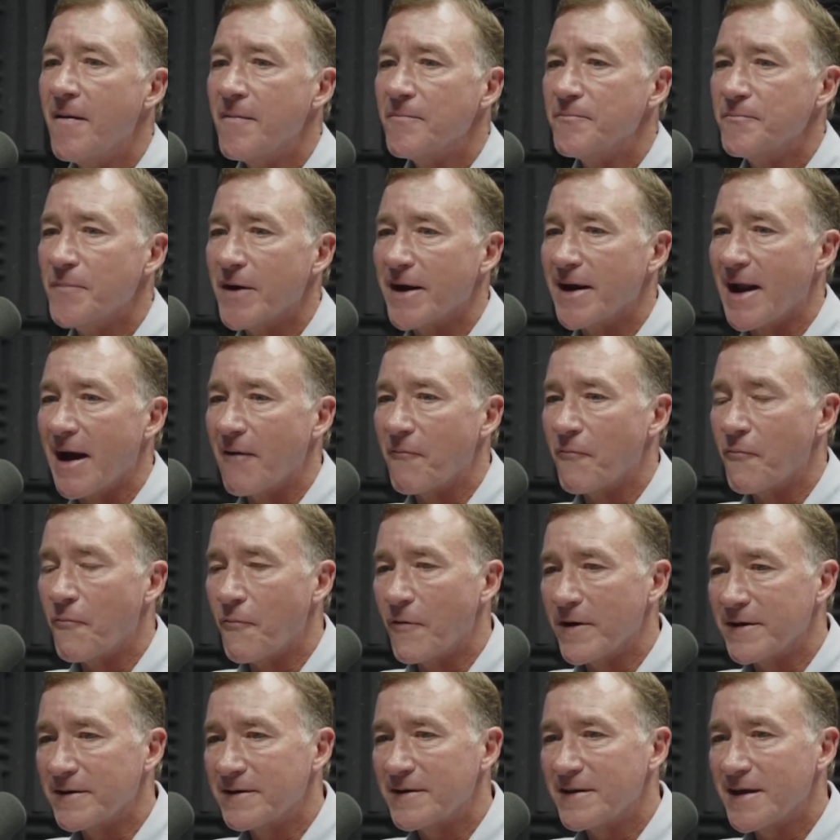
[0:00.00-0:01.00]
But
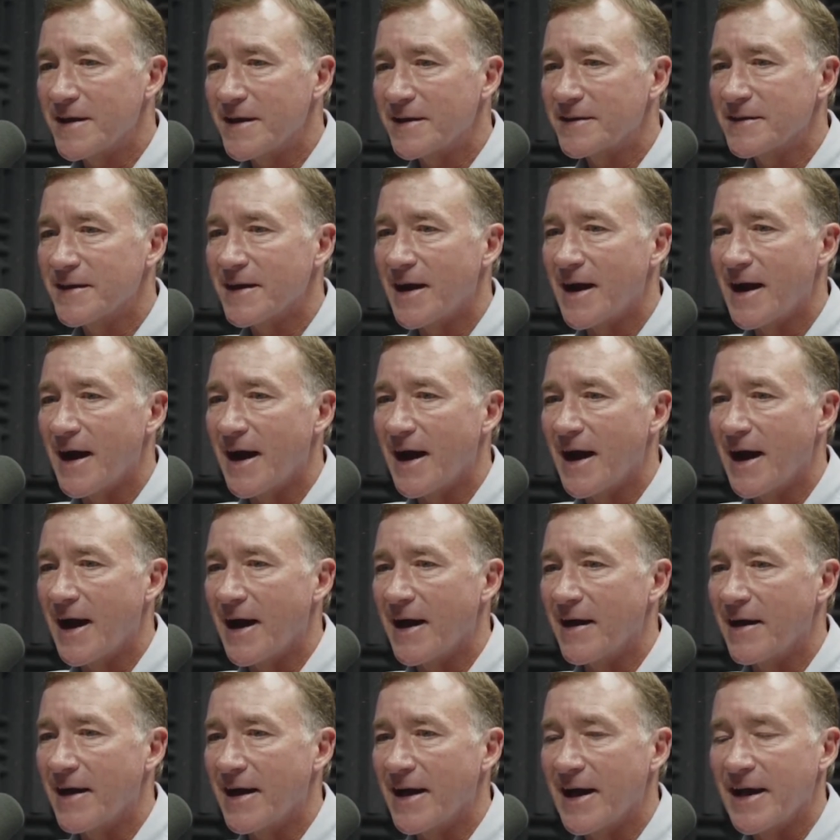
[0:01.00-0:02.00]
one thing that
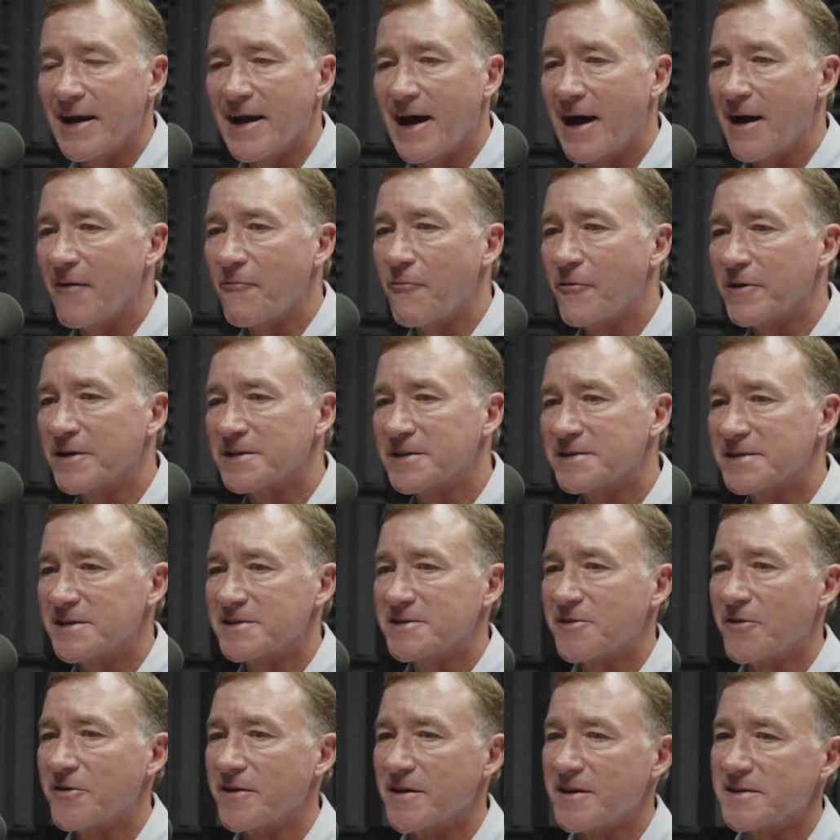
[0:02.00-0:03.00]
I want to
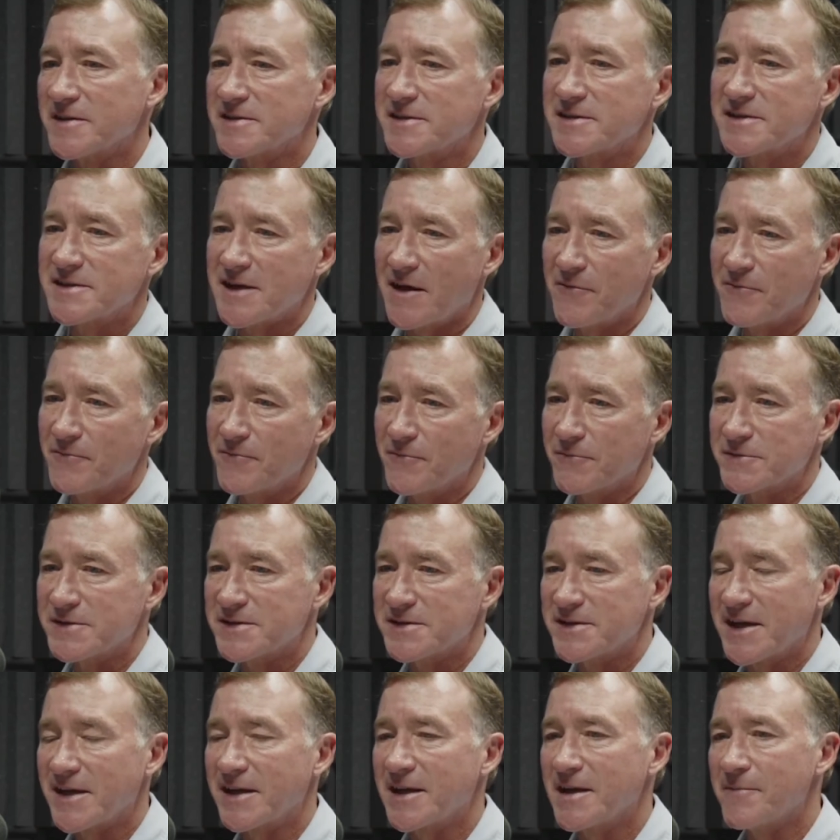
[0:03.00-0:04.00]
touch on this because I was
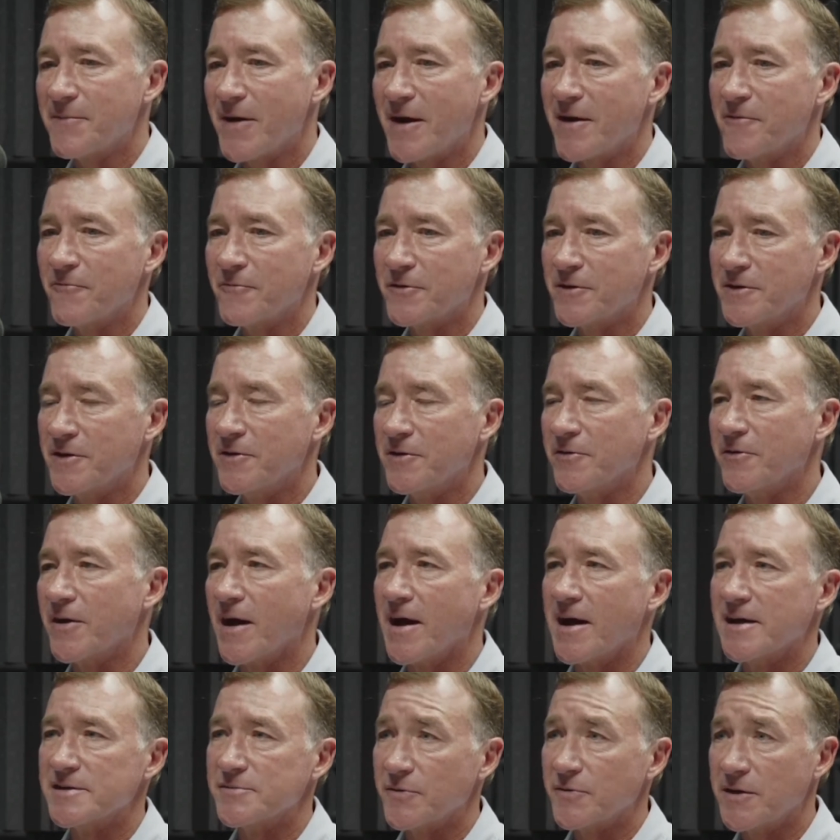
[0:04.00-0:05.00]
thinking about it with you
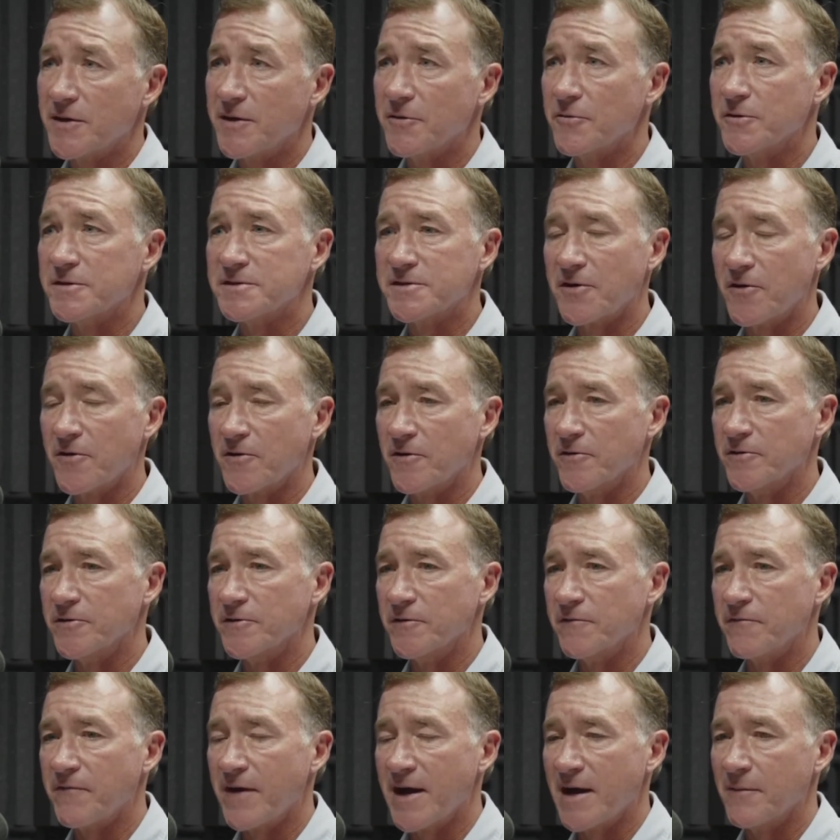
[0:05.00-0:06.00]
guys, with you and Turner and
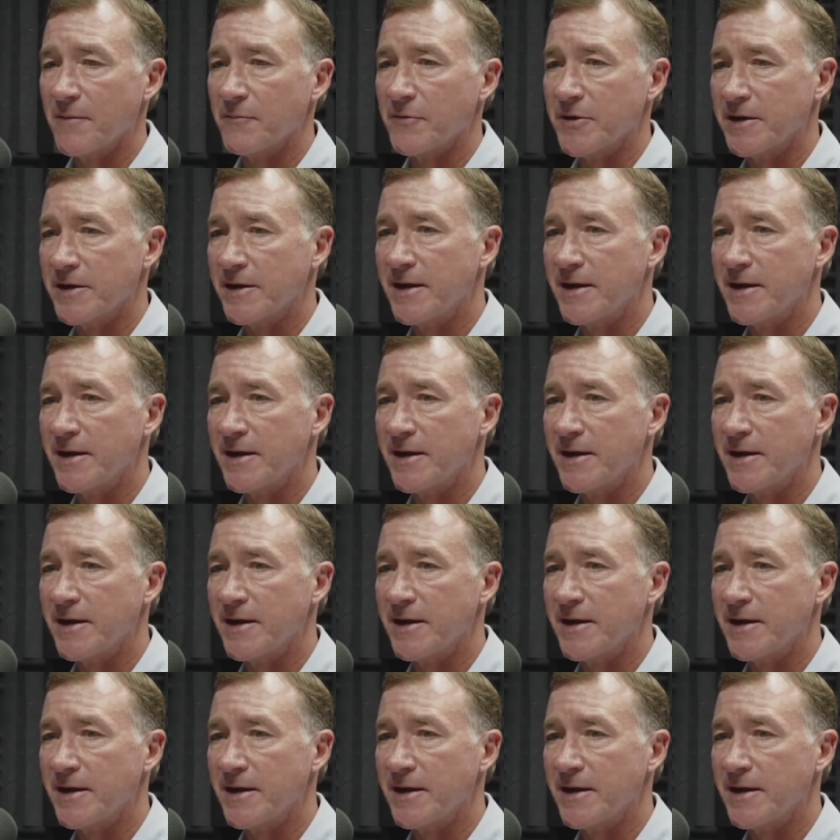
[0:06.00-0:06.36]
your family,